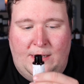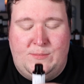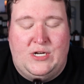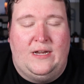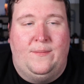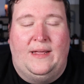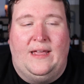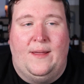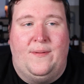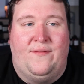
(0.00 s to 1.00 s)
I'm trying to
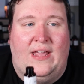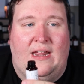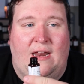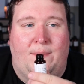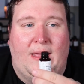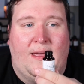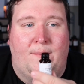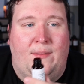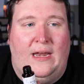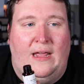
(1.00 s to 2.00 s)
pick up if I can like pick
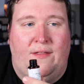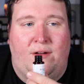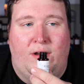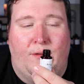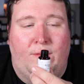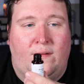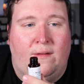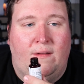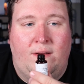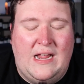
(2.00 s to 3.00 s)
up any other
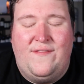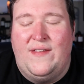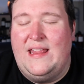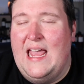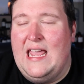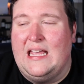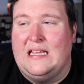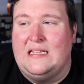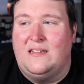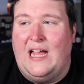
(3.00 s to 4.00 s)
notes. I feel like
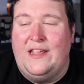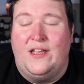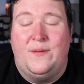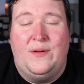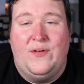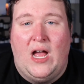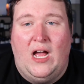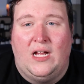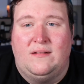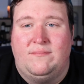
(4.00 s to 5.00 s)
I could be
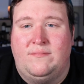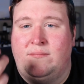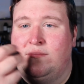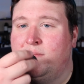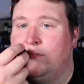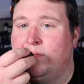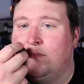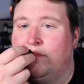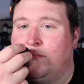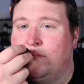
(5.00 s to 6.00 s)
wrong.
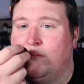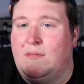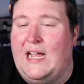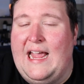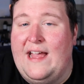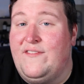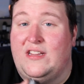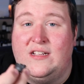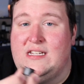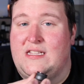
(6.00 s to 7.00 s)
I
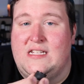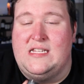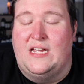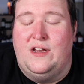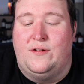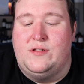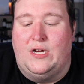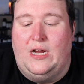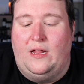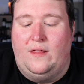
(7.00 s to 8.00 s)
haven't looked at the scent notes
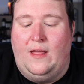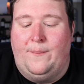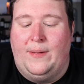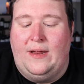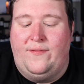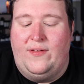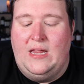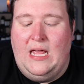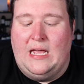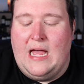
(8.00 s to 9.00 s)
or anything, but I
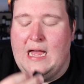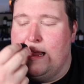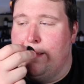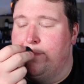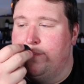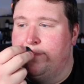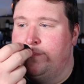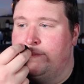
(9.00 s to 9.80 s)
feel like I'm